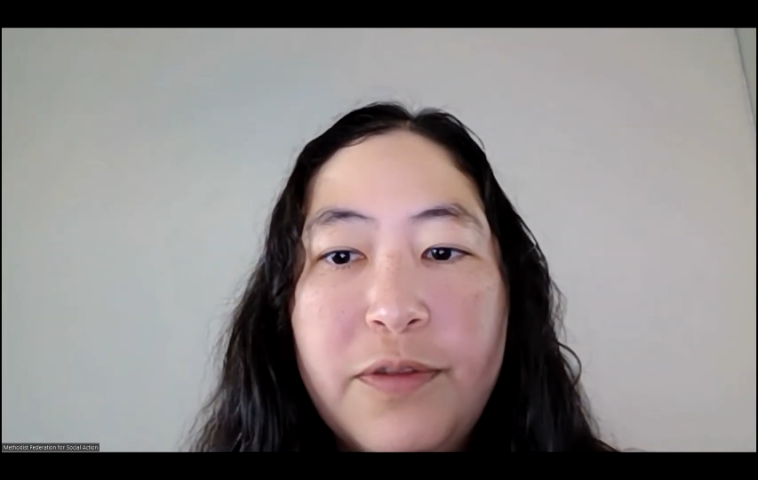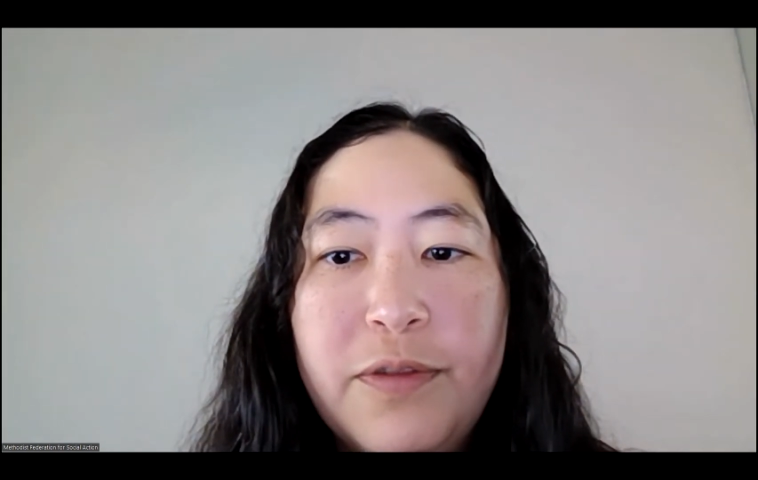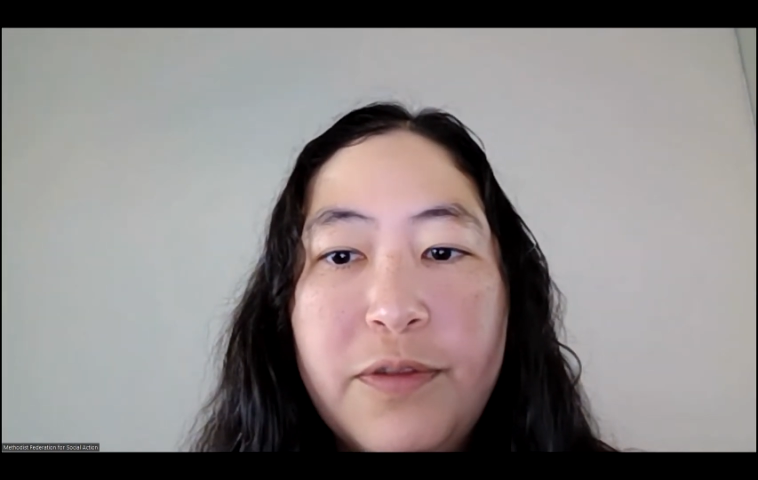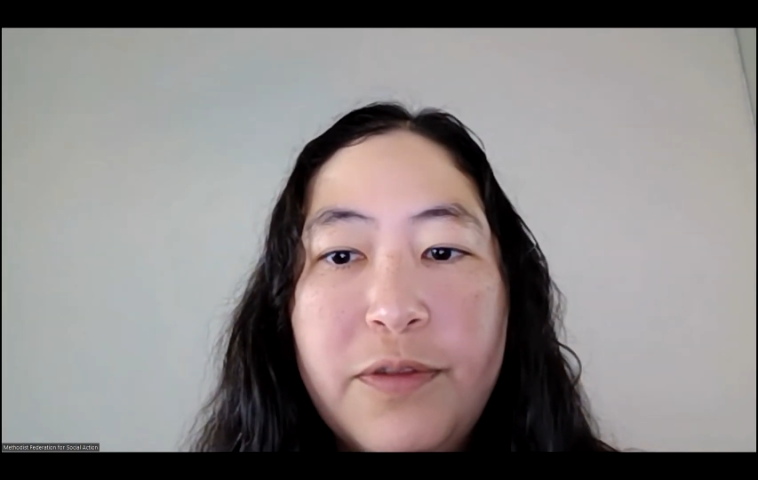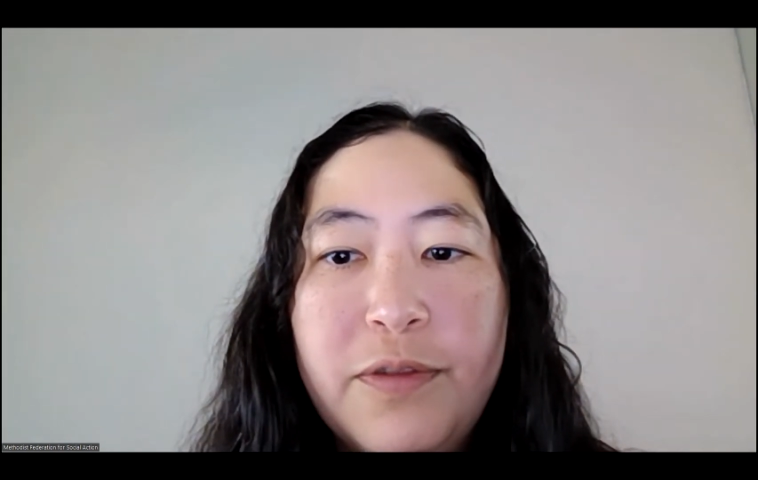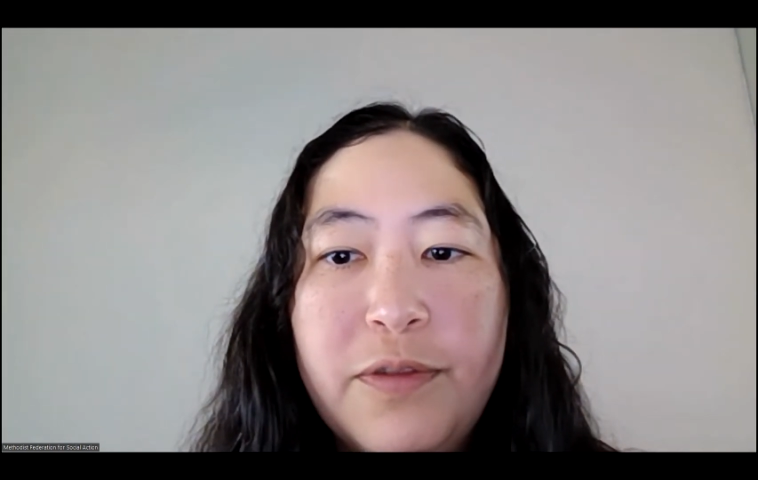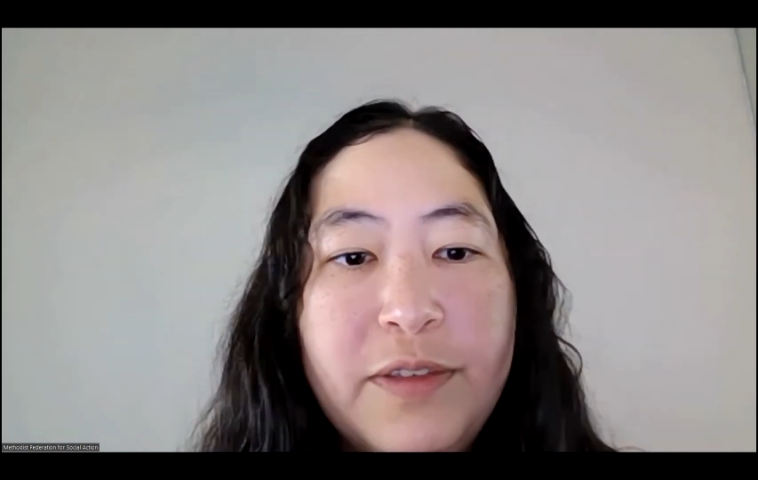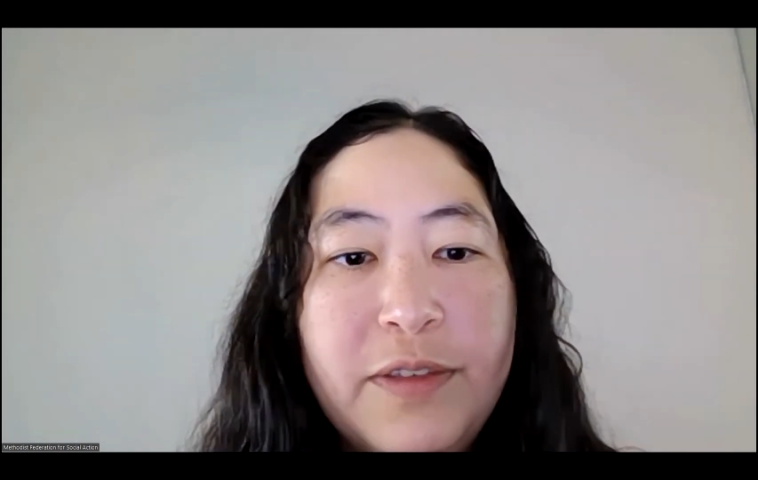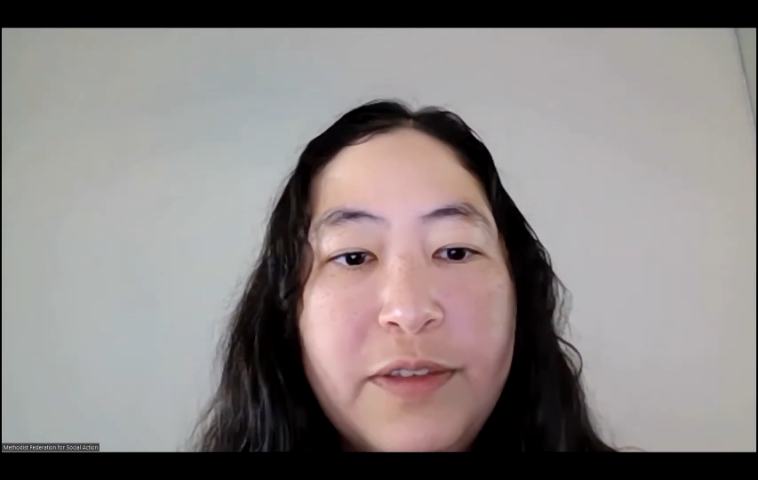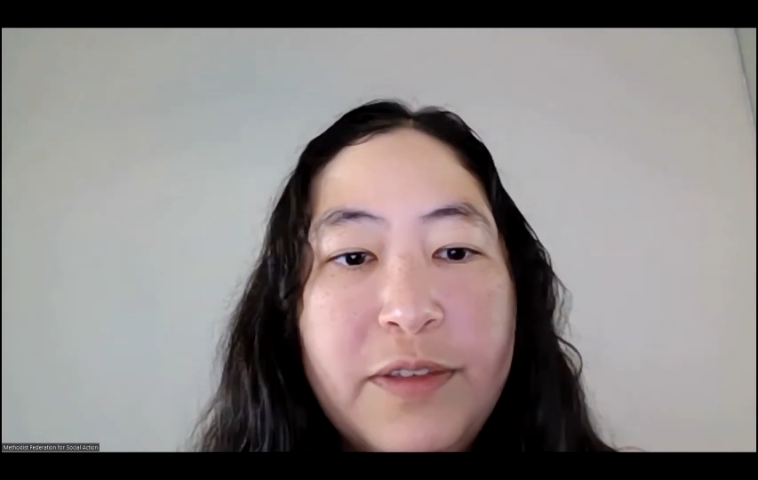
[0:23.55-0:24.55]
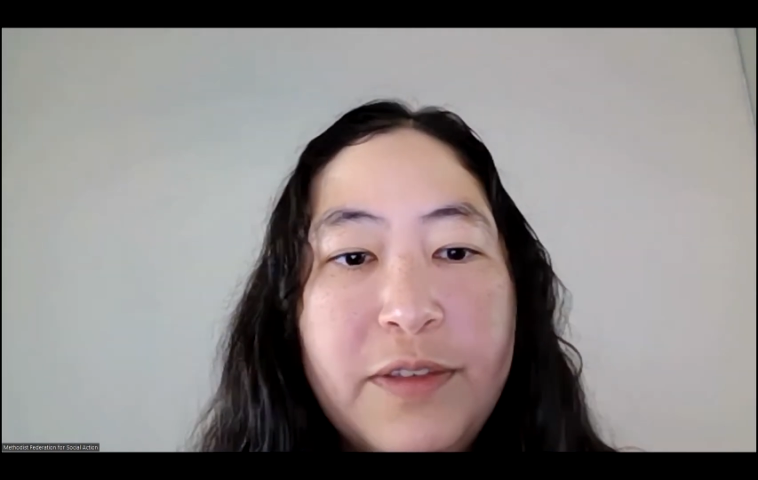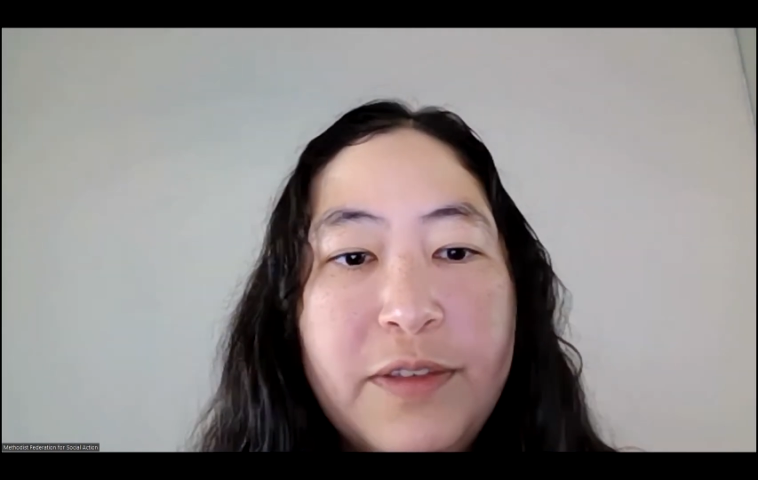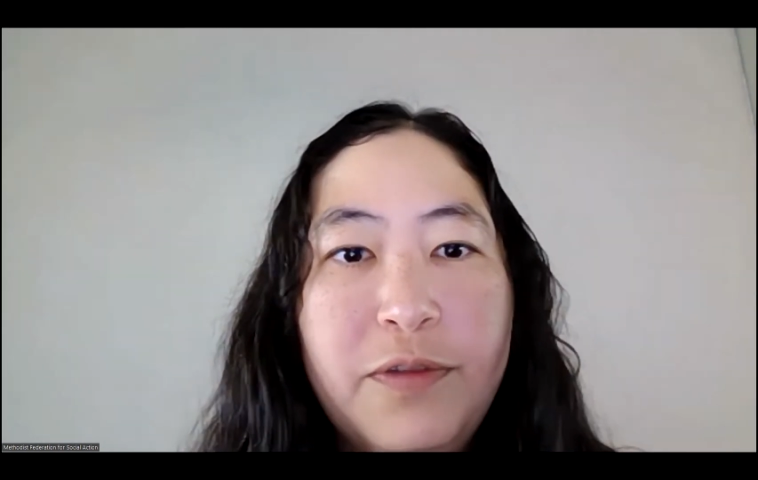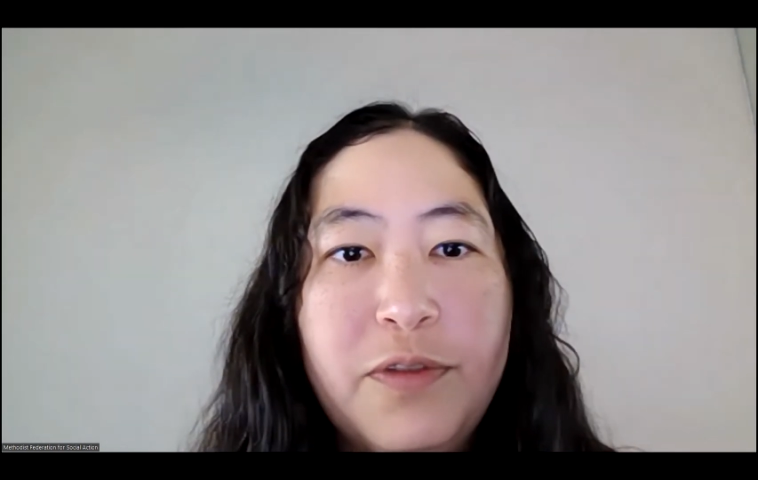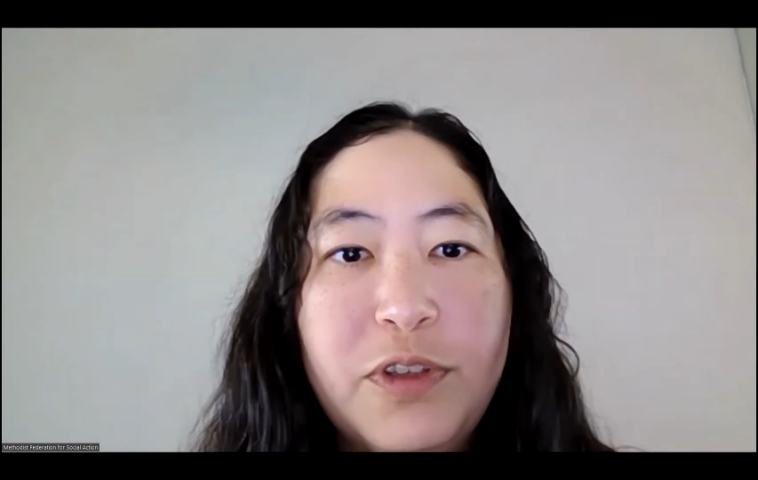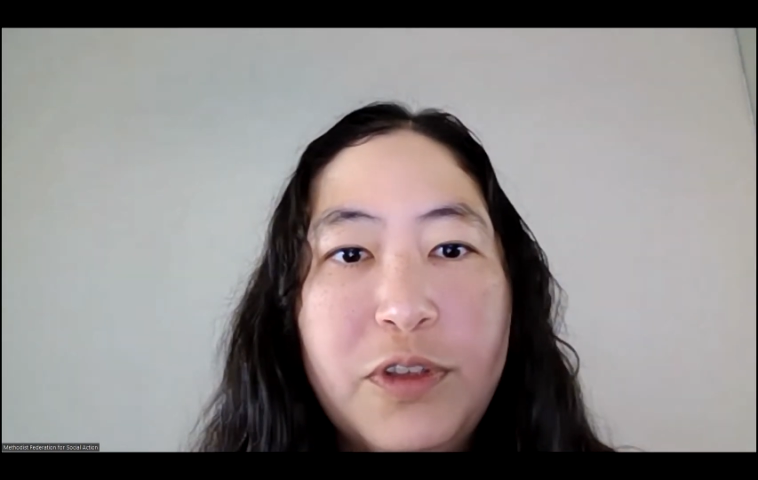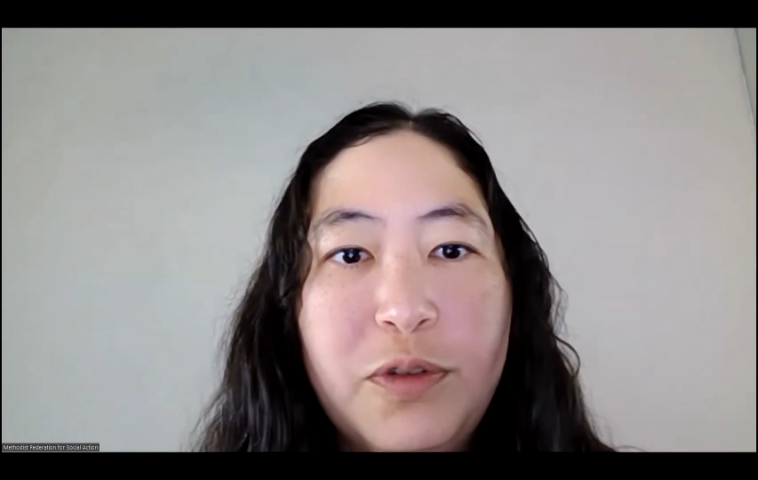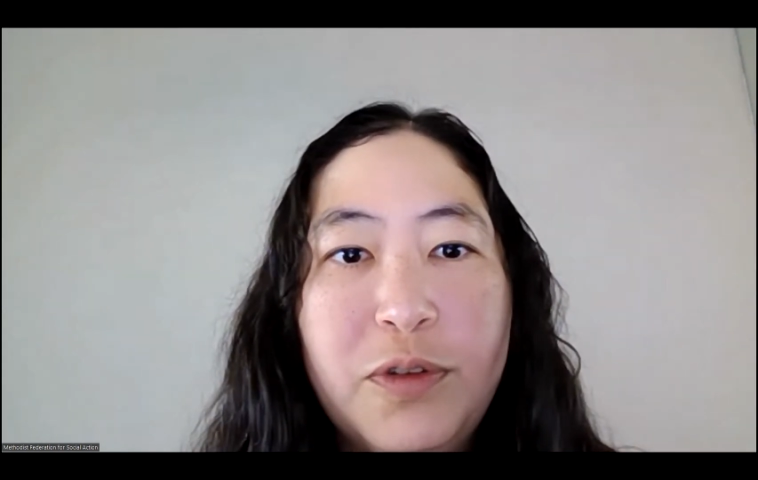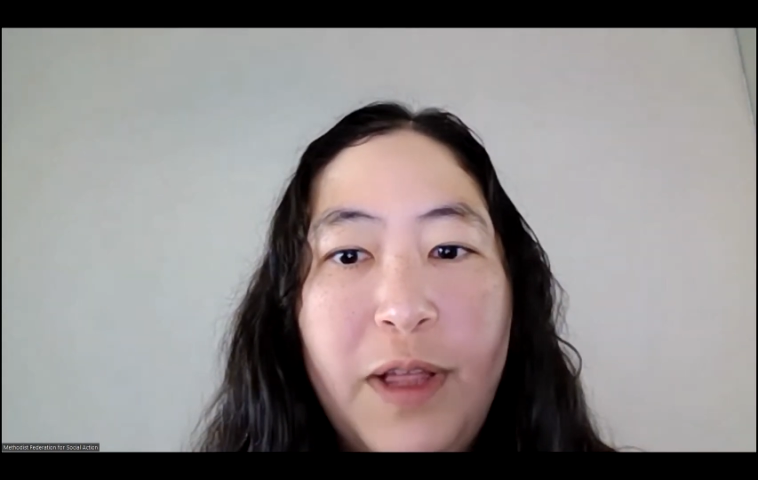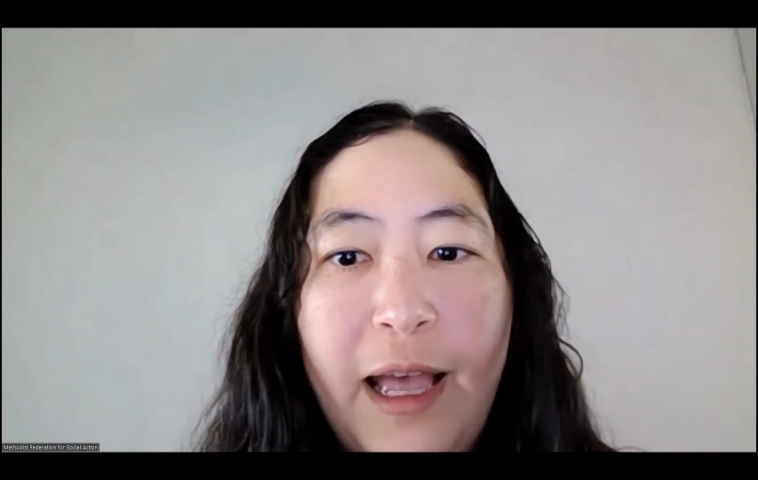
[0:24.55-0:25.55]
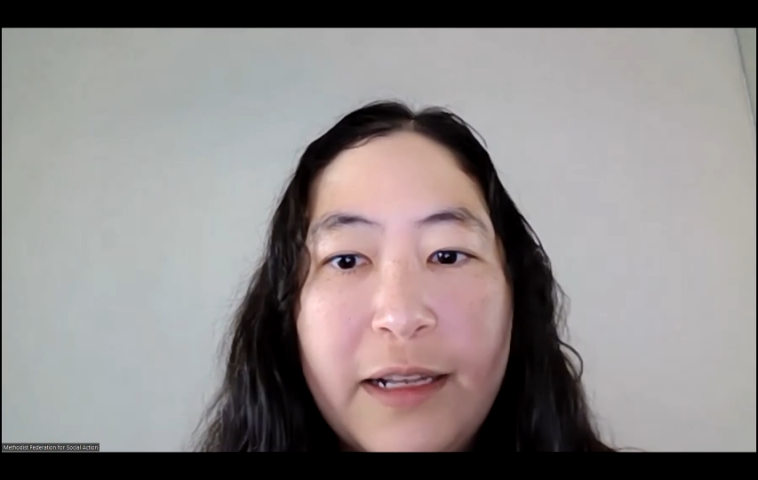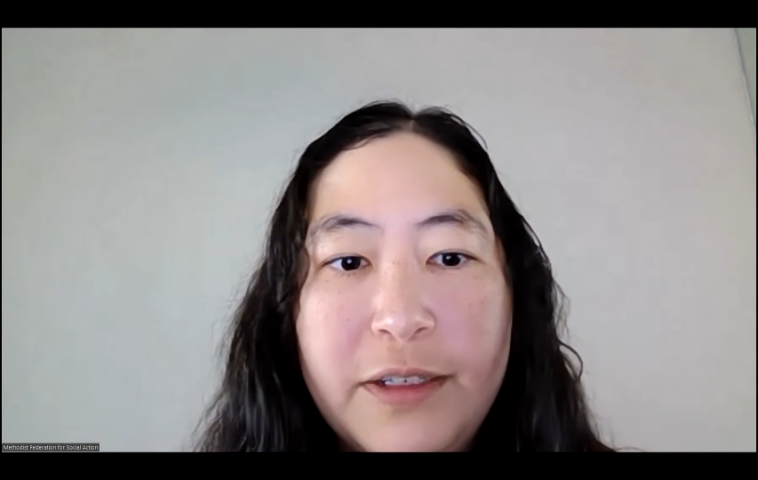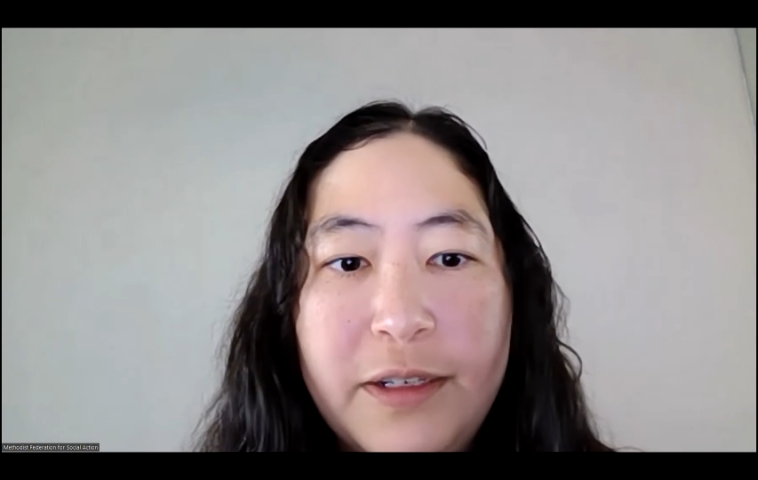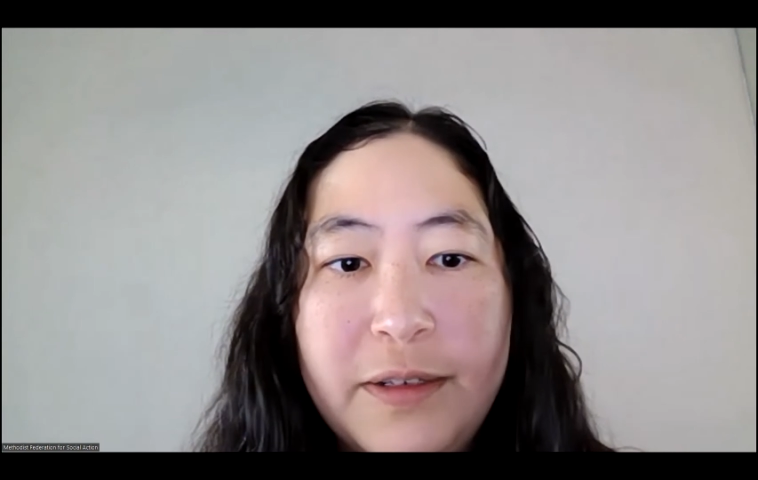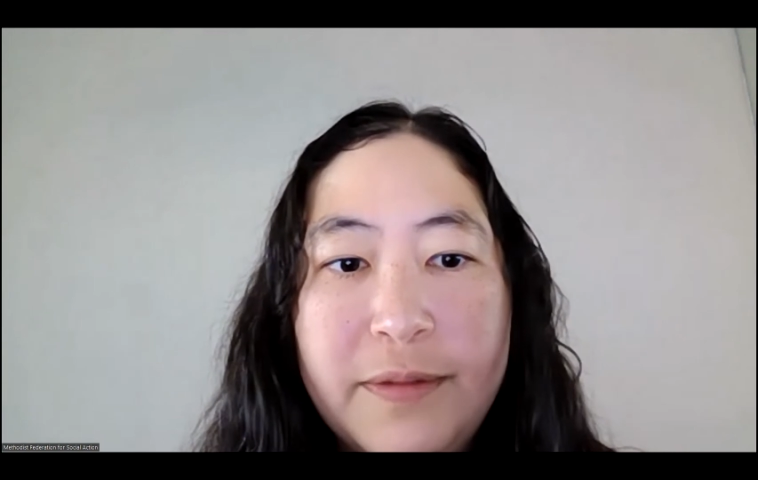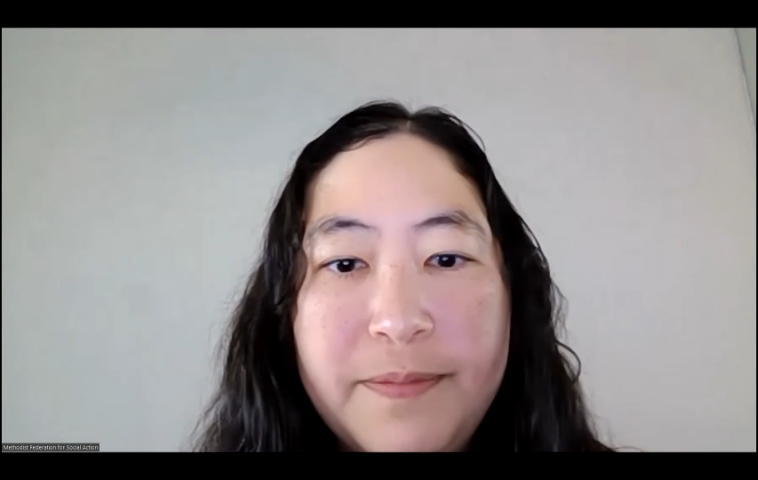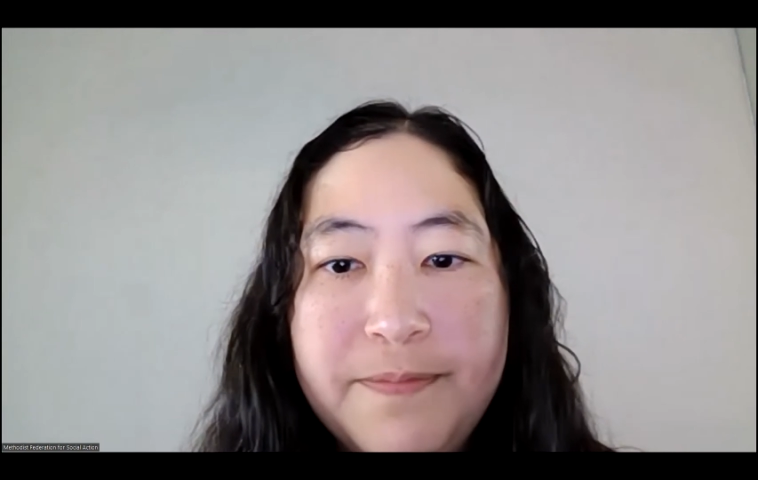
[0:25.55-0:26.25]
for Methodist Federation for Social Action.